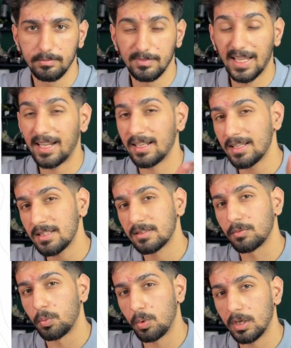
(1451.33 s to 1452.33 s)
That is
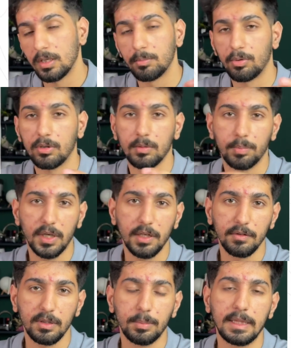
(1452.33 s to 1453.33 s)
one important part
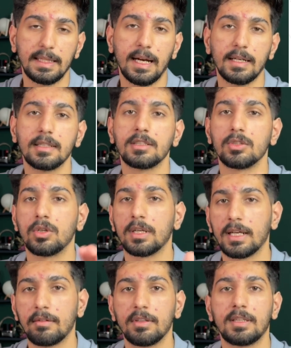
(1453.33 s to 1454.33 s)
of it, but that is not
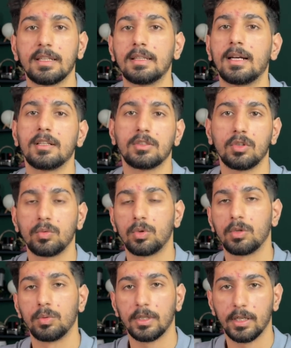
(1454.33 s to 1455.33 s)
everything. That is not
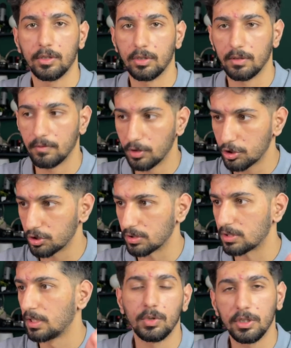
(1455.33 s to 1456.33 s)
what will get you
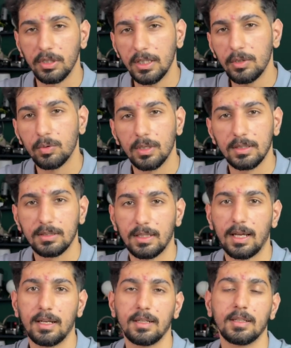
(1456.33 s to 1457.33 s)
conversions. What you need to
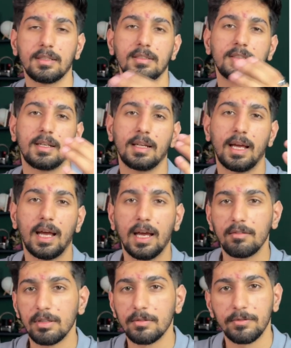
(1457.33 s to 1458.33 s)
understand is that
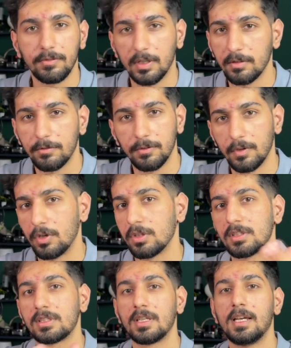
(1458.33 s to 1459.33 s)
having fun
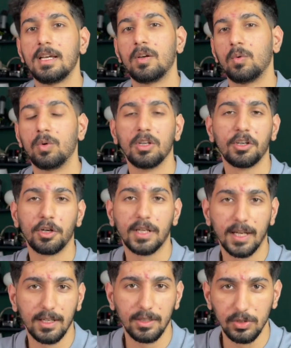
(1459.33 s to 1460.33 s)
fonts will not
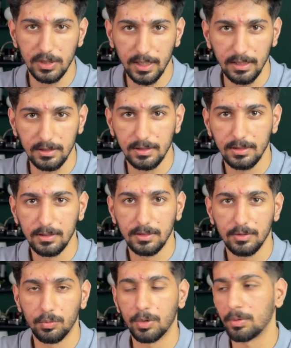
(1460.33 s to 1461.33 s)
get you sales.
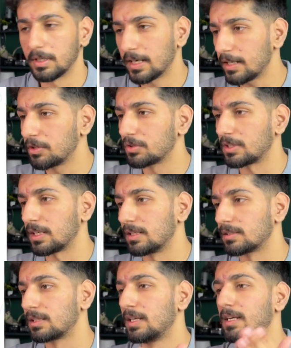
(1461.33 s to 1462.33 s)
What will get you
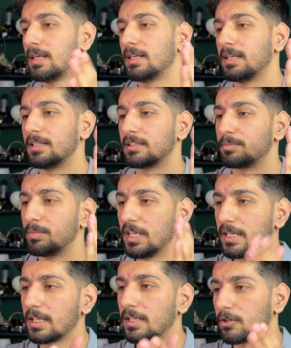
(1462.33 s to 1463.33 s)
sales is
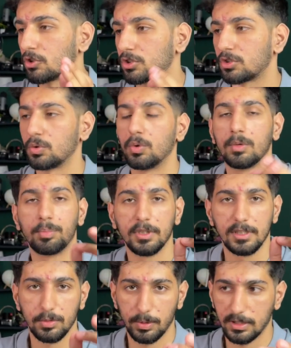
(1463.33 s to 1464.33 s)
making your store
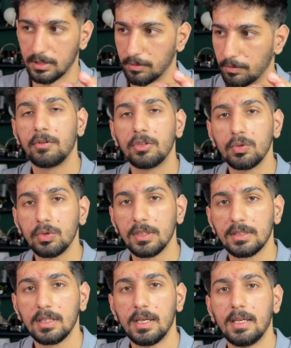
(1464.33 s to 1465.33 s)
persuasive. How you do
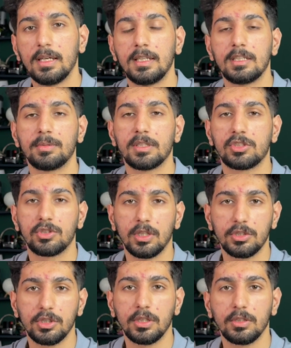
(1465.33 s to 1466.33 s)
this is by
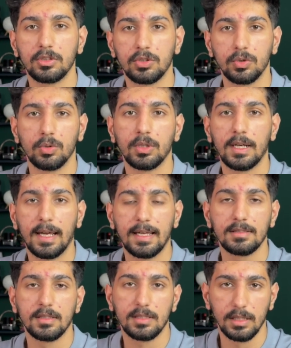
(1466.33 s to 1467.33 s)
structuring your store
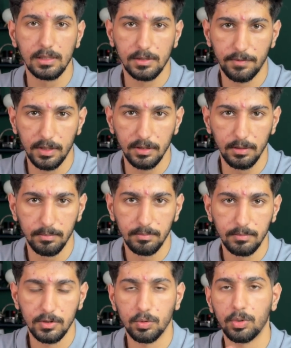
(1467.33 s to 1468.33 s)
as a sales funnel.
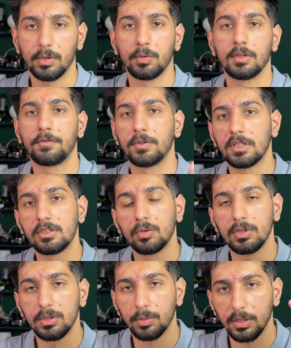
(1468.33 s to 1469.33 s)
So what you want to first
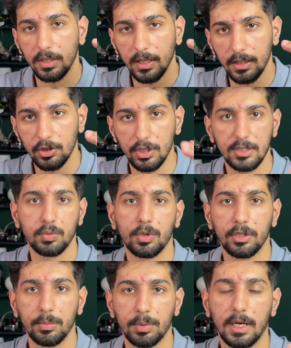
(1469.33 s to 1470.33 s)
do is you want to address
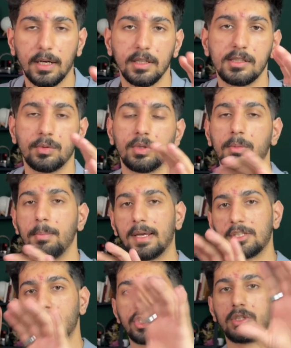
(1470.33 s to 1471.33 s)
what your brand is. You want to
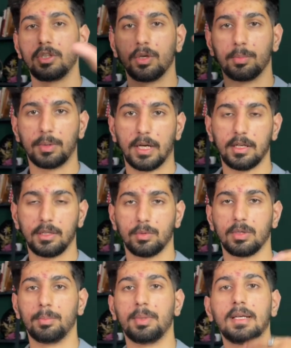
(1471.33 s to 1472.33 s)
mention your brand. You
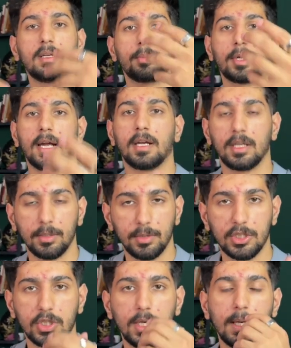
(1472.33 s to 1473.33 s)
want to build a brand
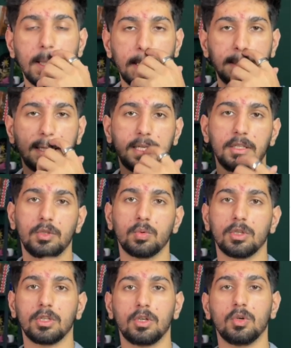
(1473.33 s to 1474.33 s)
image. Then you
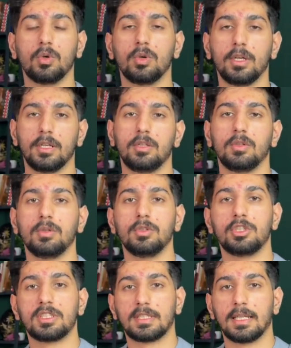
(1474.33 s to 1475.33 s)
want to go into
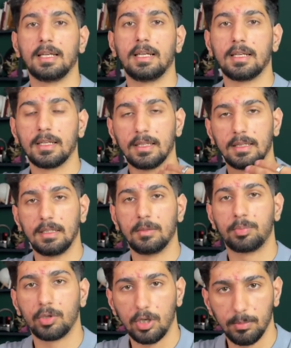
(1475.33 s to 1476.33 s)
selling the
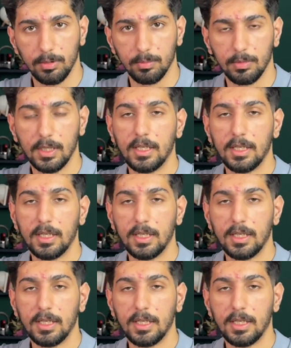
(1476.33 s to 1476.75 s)
problem.